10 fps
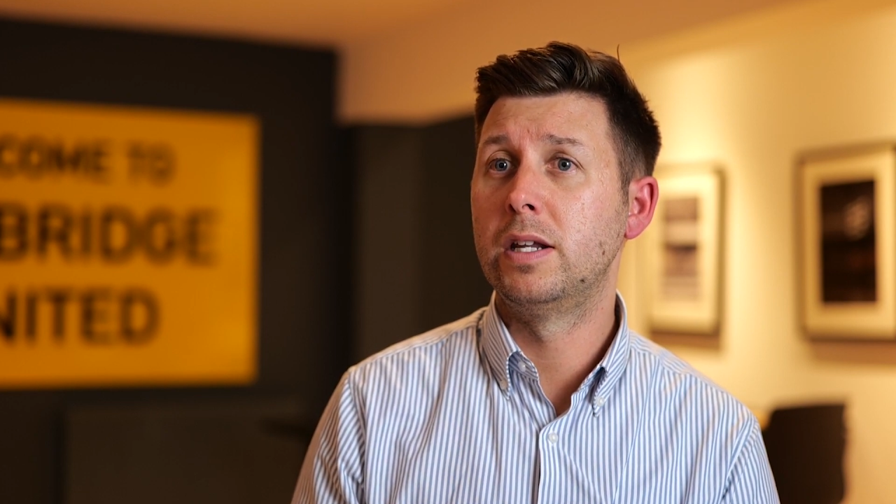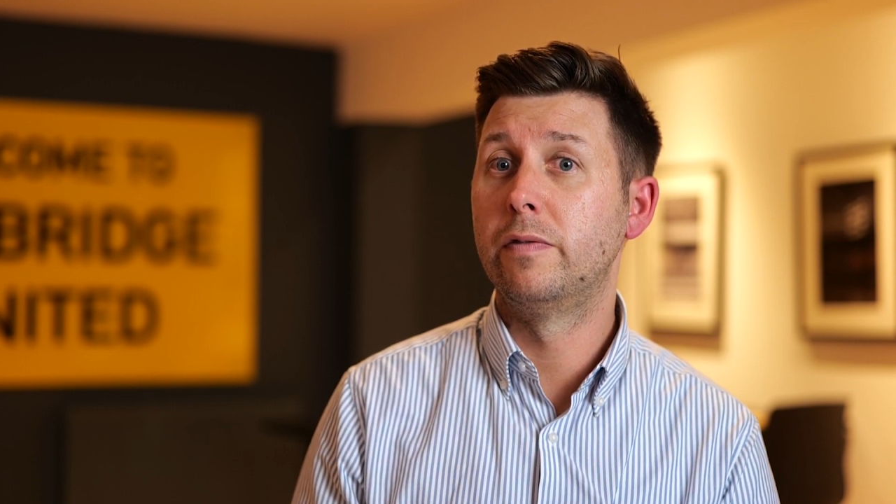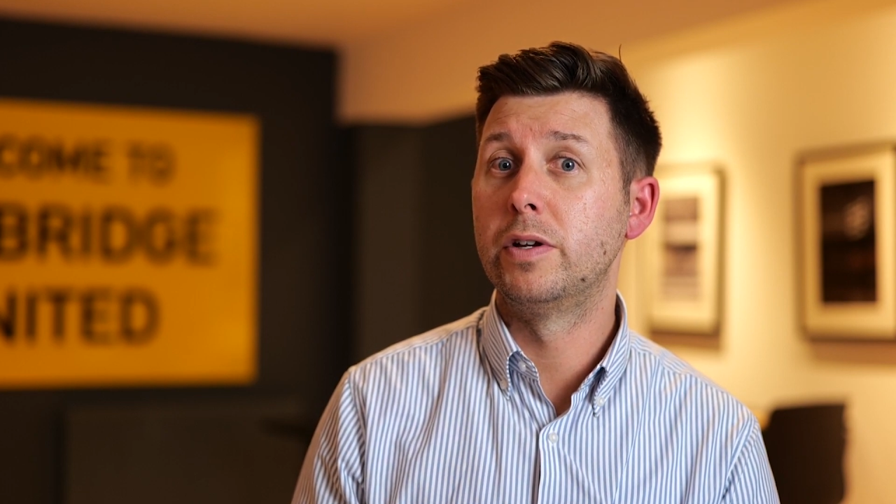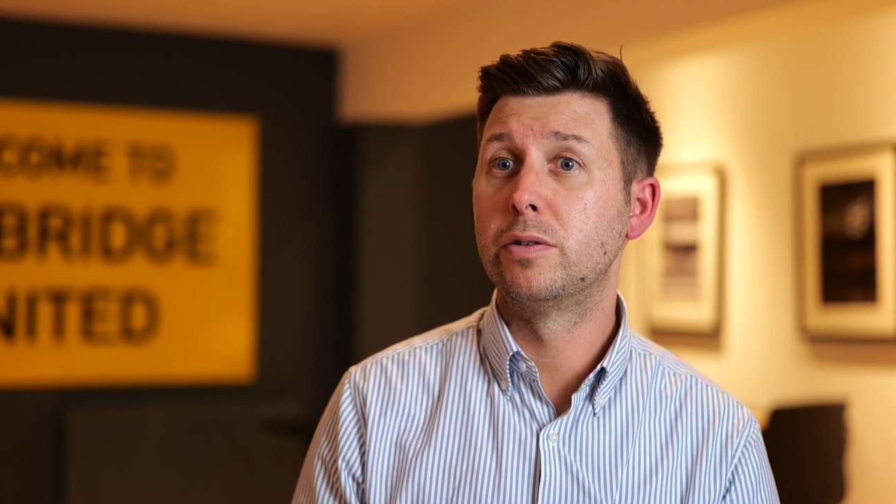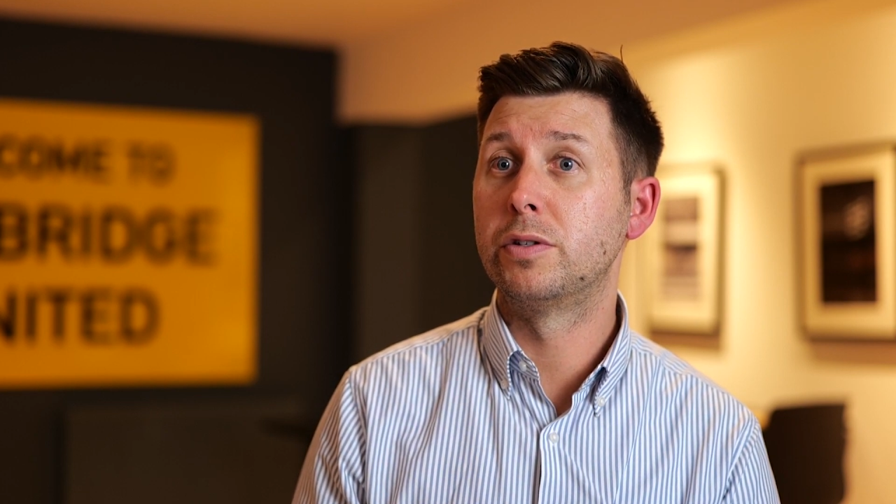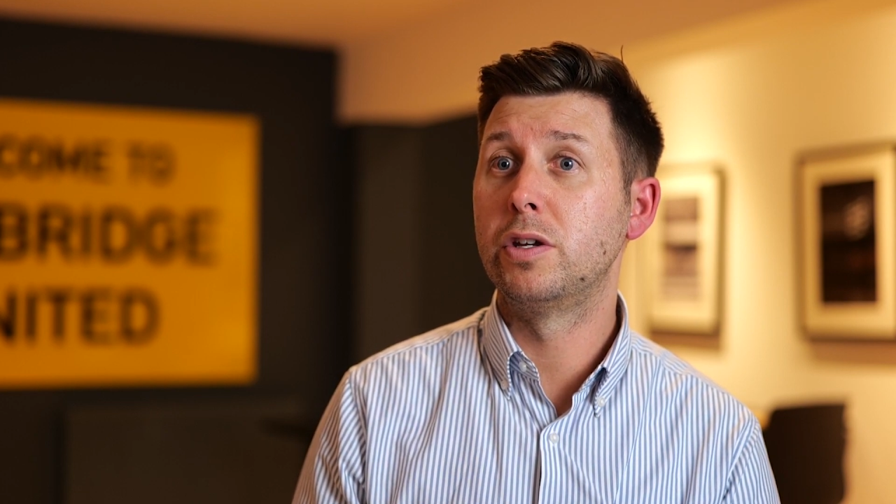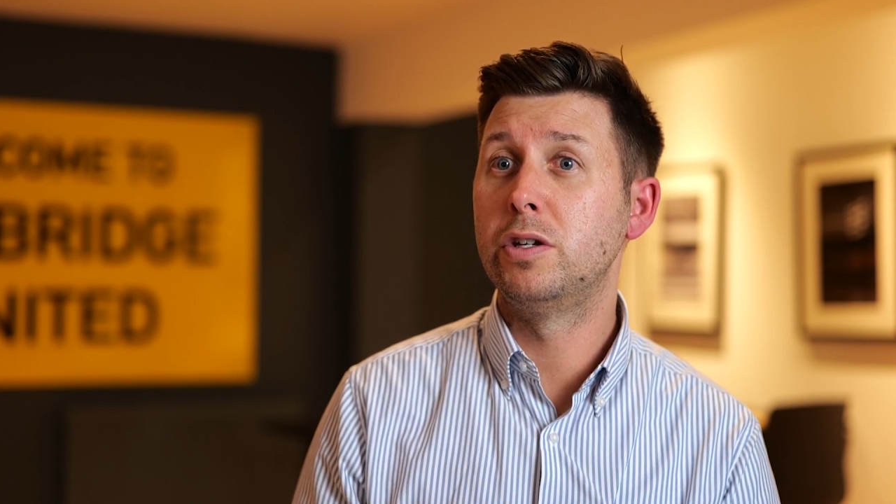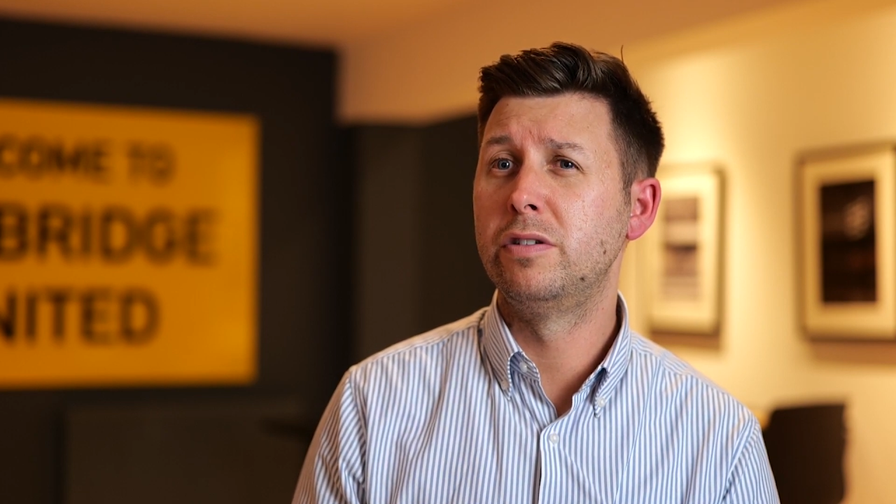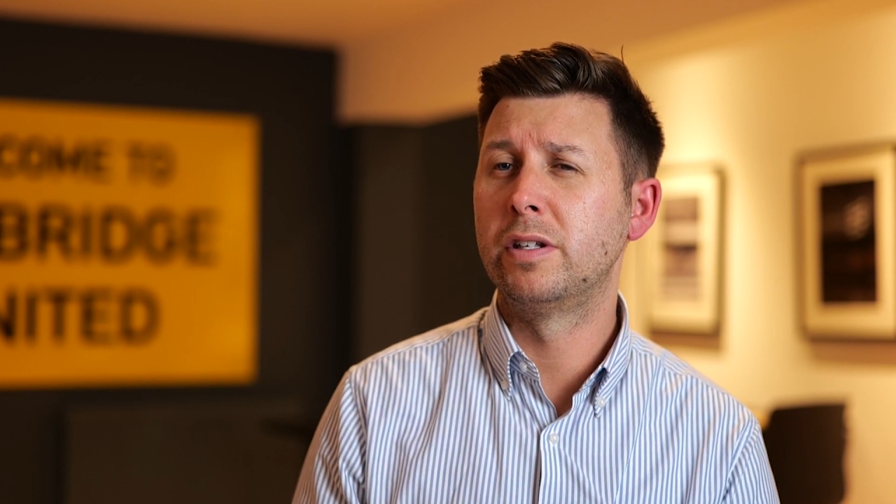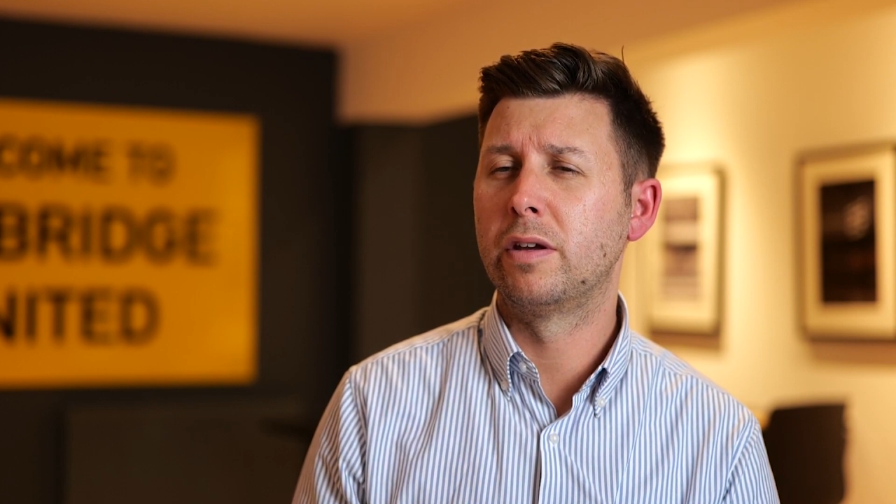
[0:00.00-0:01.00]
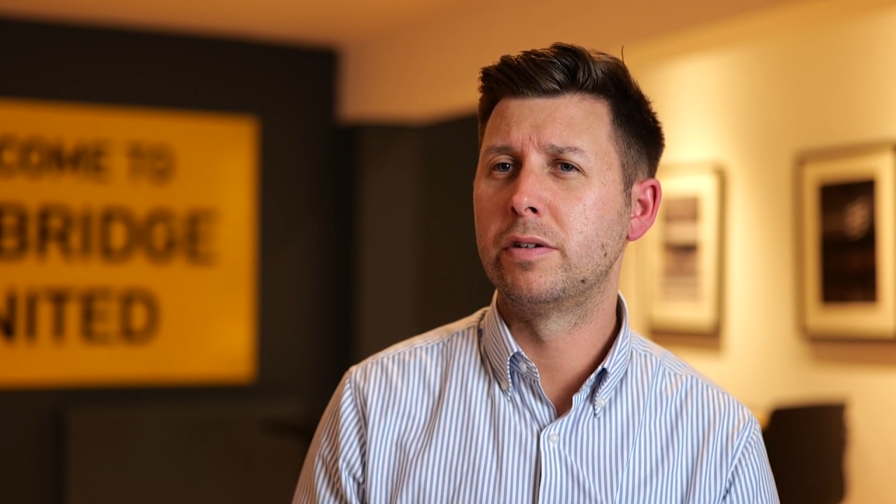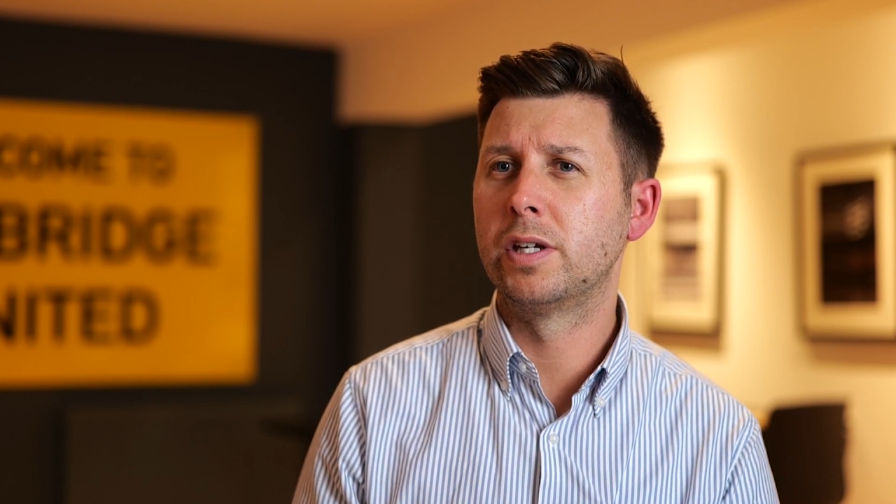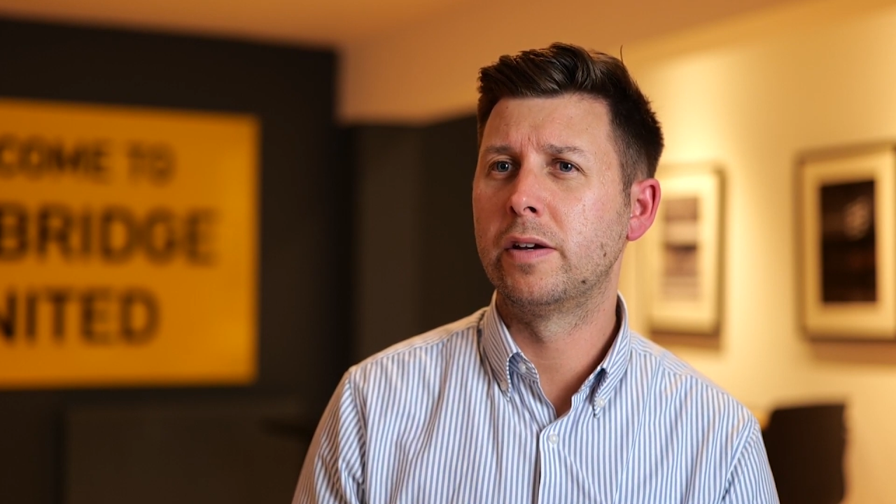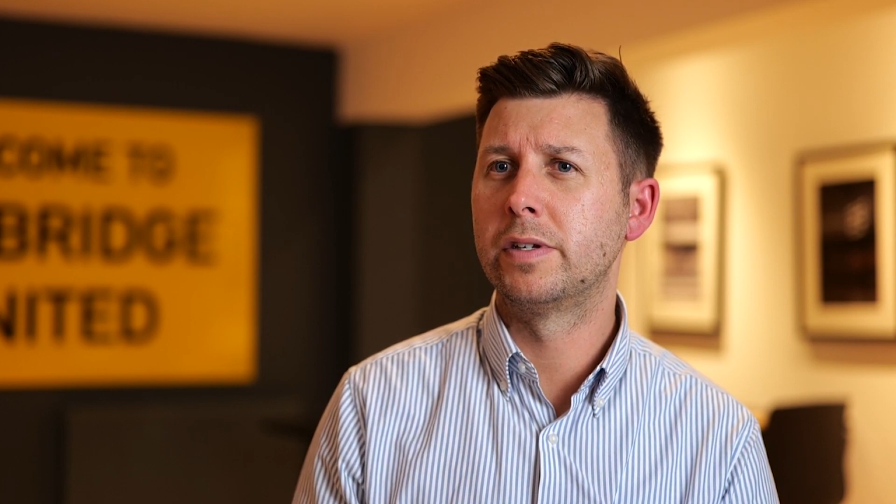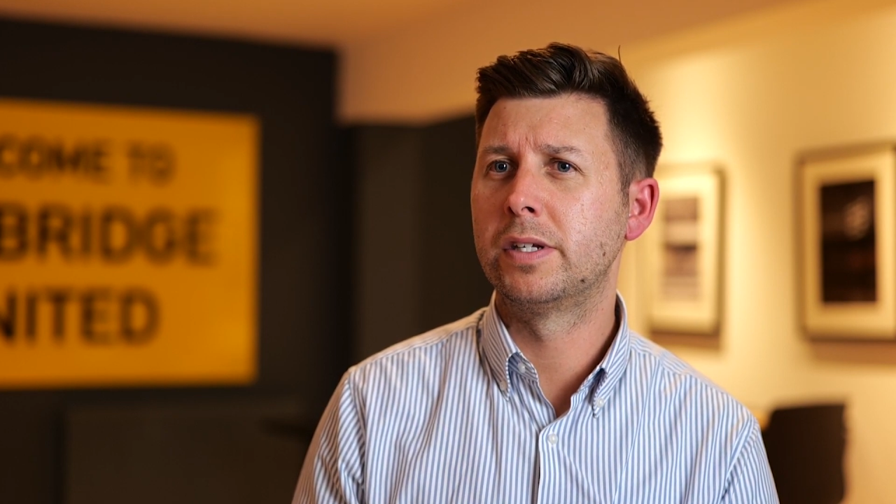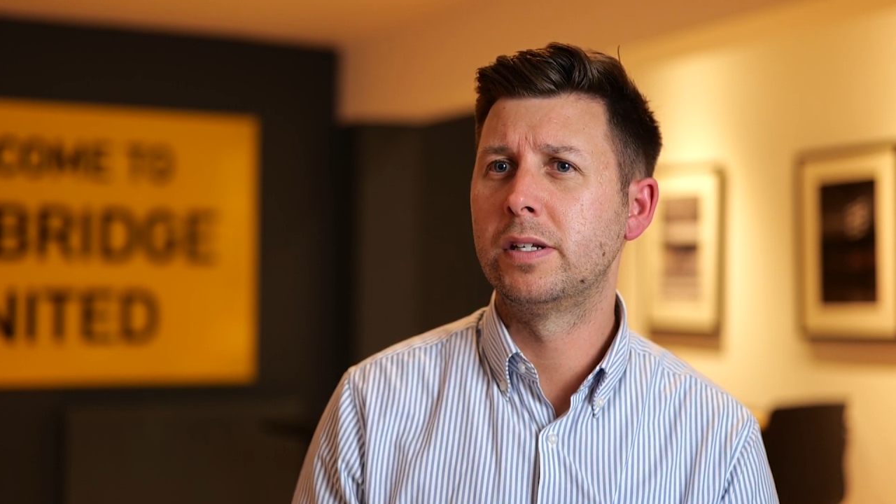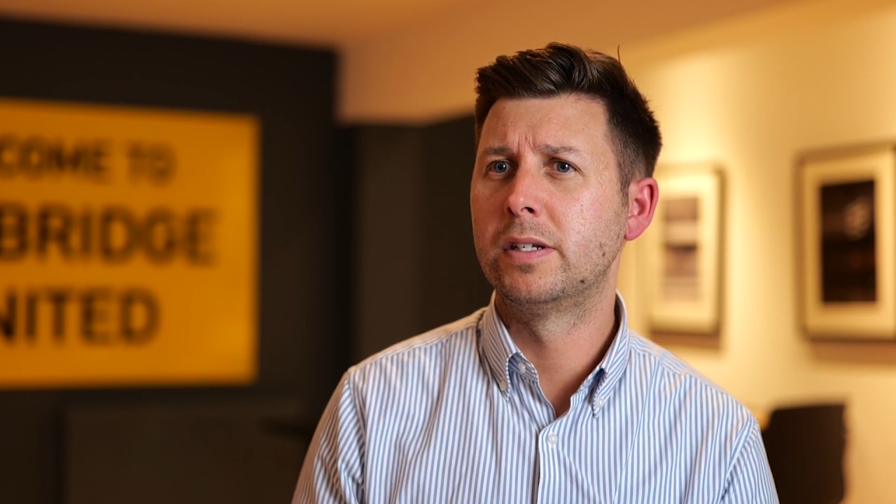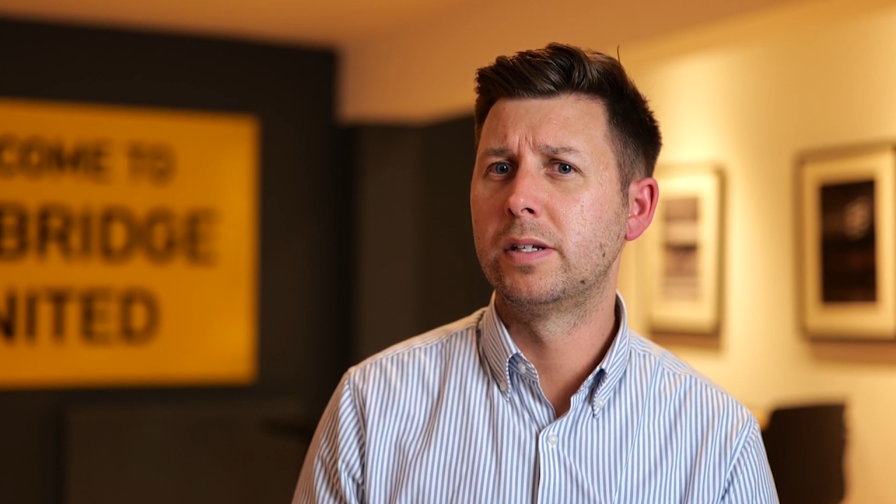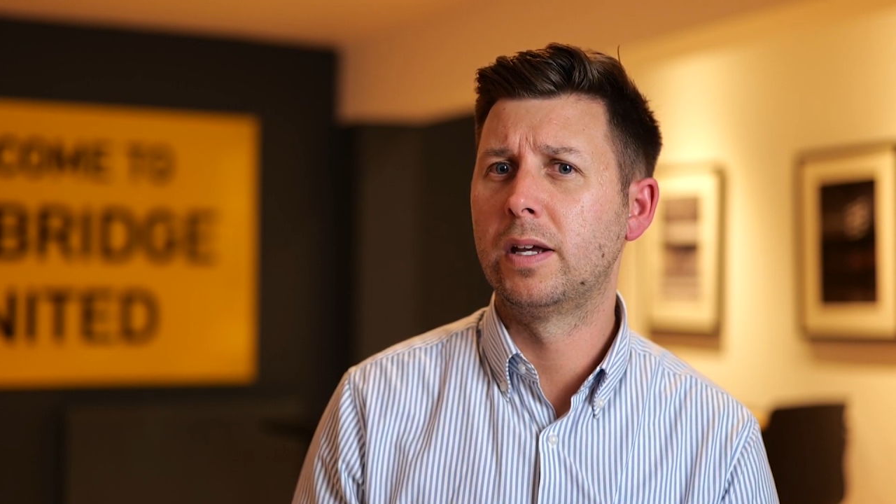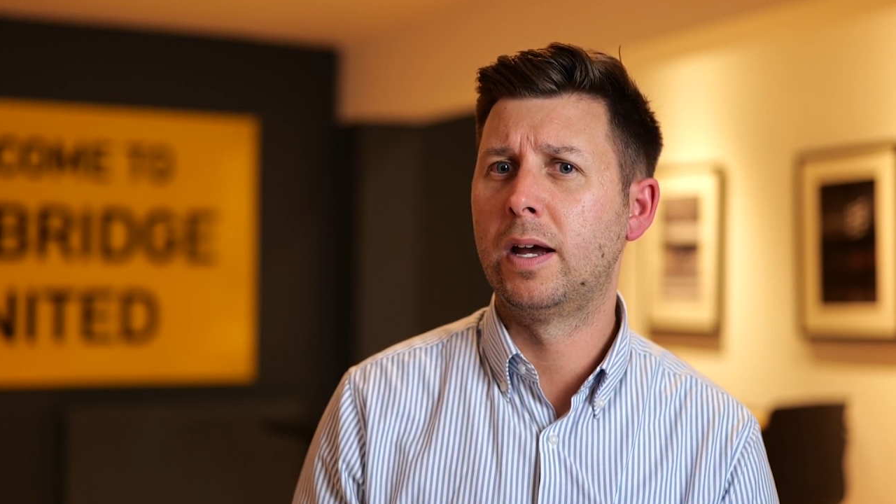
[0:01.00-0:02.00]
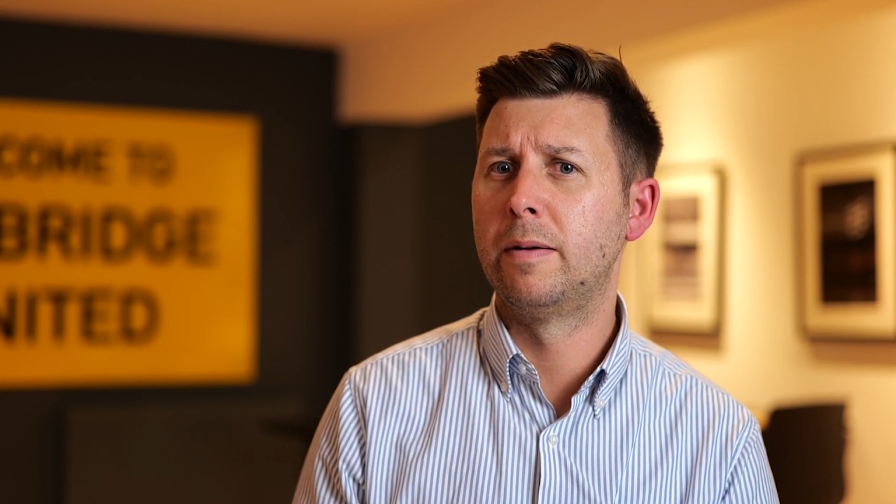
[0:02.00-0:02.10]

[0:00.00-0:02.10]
individuals that are using those services.